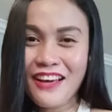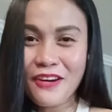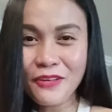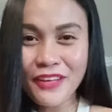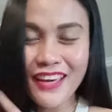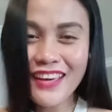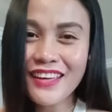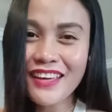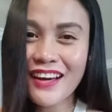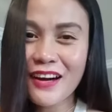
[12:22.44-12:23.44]

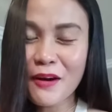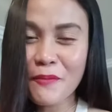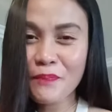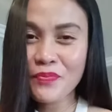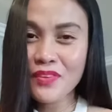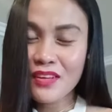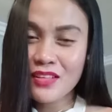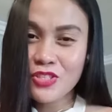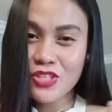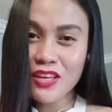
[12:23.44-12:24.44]
okay,
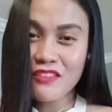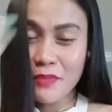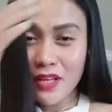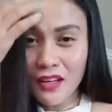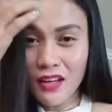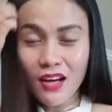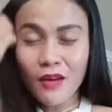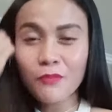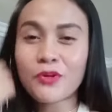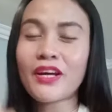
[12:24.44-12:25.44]
she gave me the
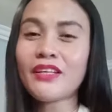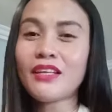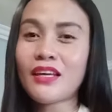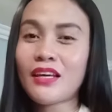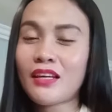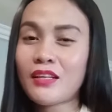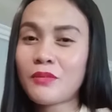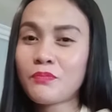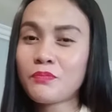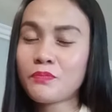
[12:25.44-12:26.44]
cup where I
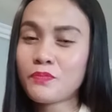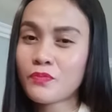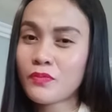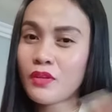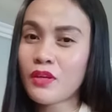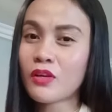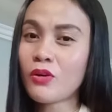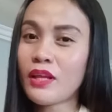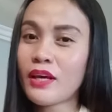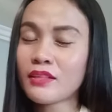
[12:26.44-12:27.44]
can
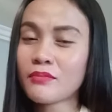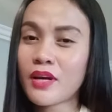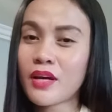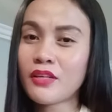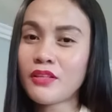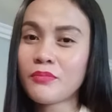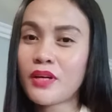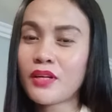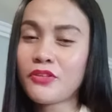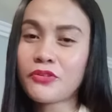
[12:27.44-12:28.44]
collect
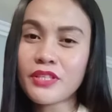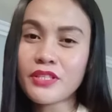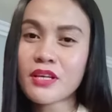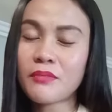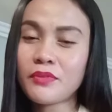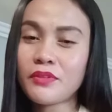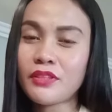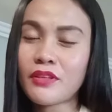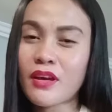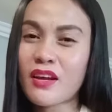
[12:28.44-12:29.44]
my urine sample
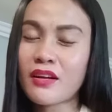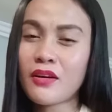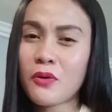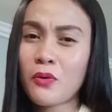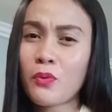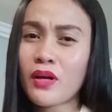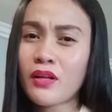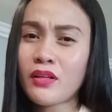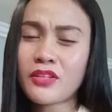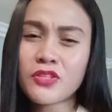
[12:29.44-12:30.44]
in there.
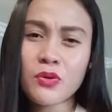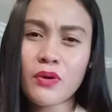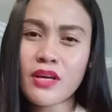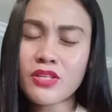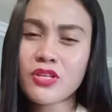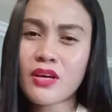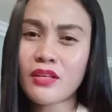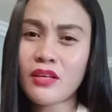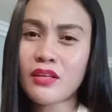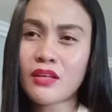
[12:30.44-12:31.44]
Well, they're so
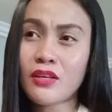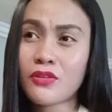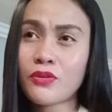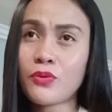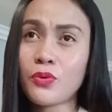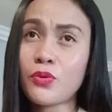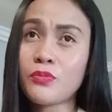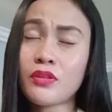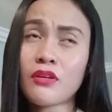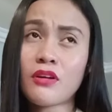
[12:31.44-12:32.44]
hygienic in the room,
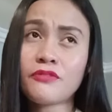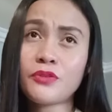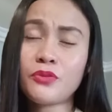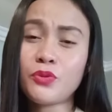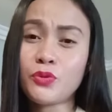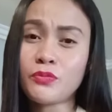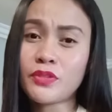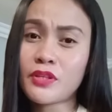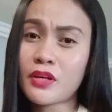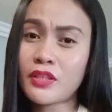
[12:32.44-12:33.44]
in the comfort room.
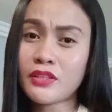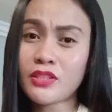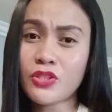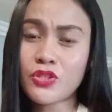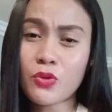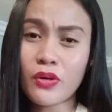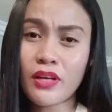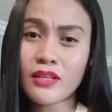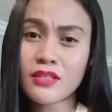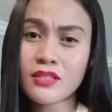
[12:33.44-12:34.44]
There are
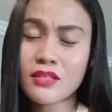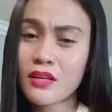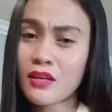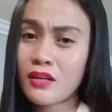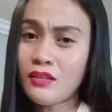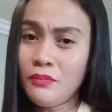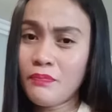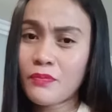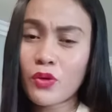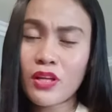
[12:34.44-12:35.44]
toilet
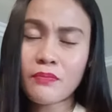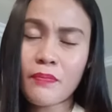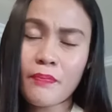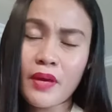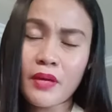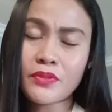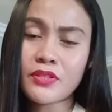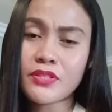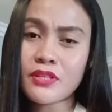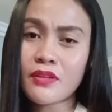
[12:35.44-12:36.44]

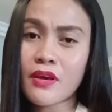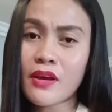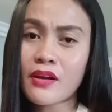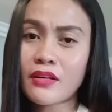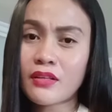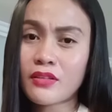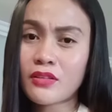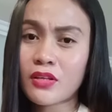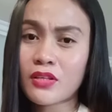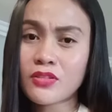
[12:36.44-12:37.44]
papers in there, and there
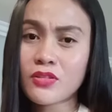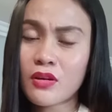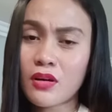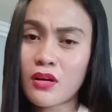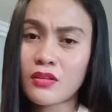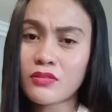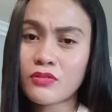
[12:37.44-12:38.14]
are